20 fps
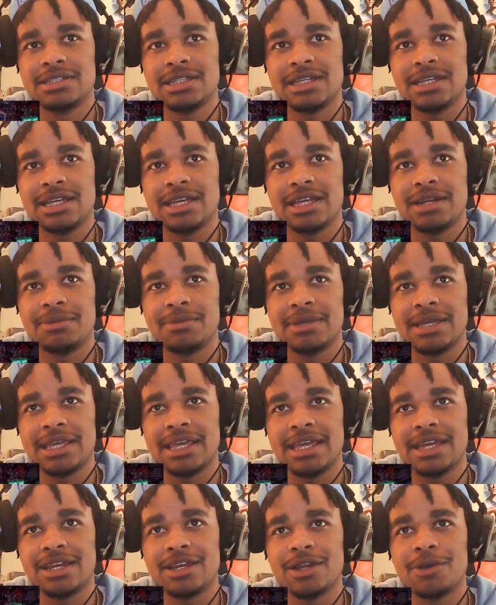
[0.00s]
They can hit him
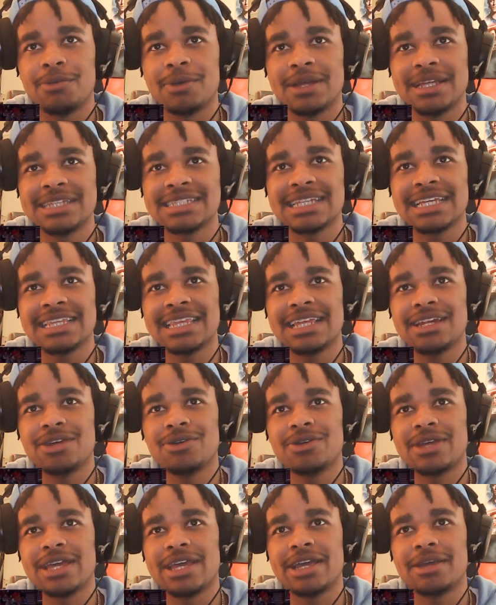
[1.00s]
again. Nobody. It's like they
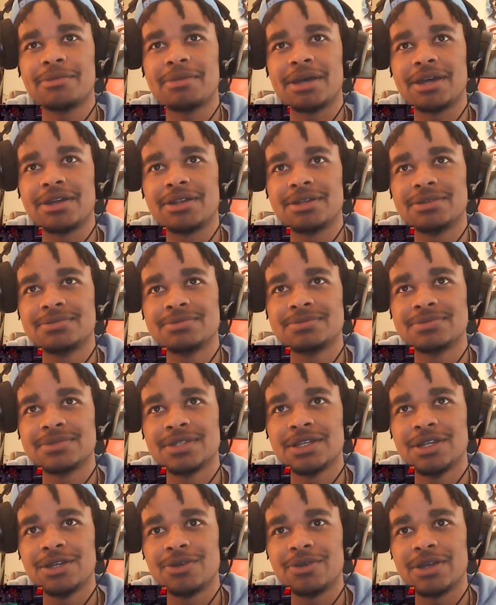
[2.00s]
don't care about
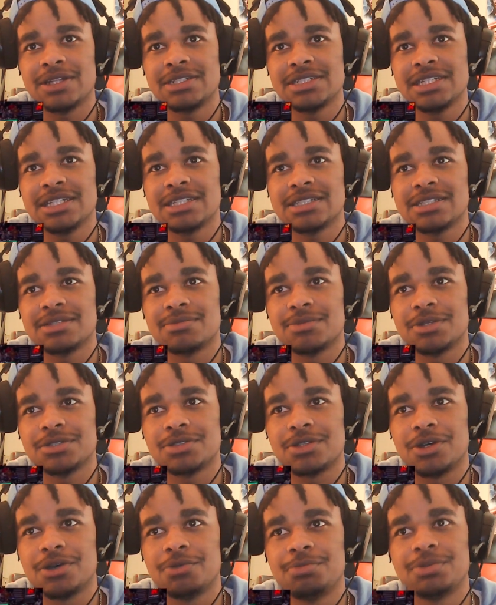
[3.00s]
him. Reggie gets the
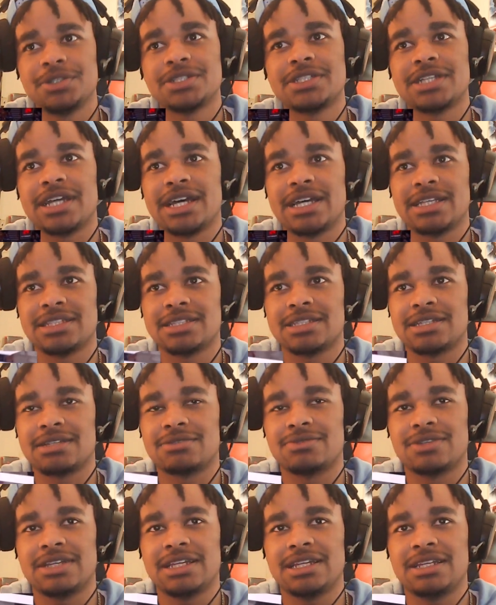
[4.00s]
most open shots
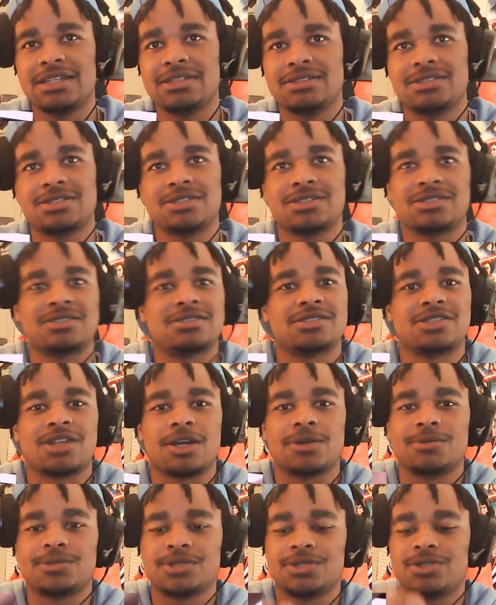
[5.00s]
of any
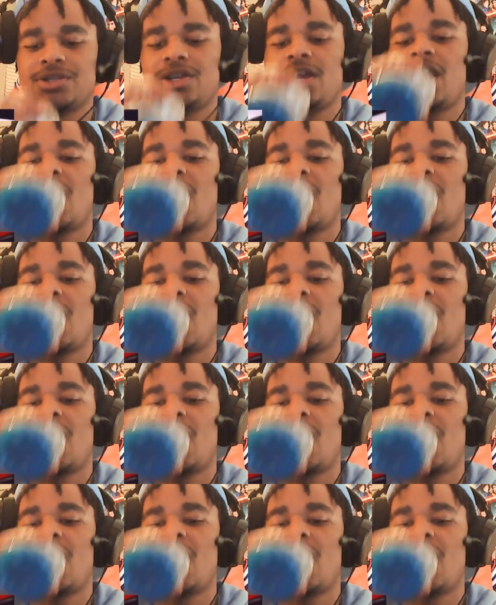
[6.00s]
sharpshooter.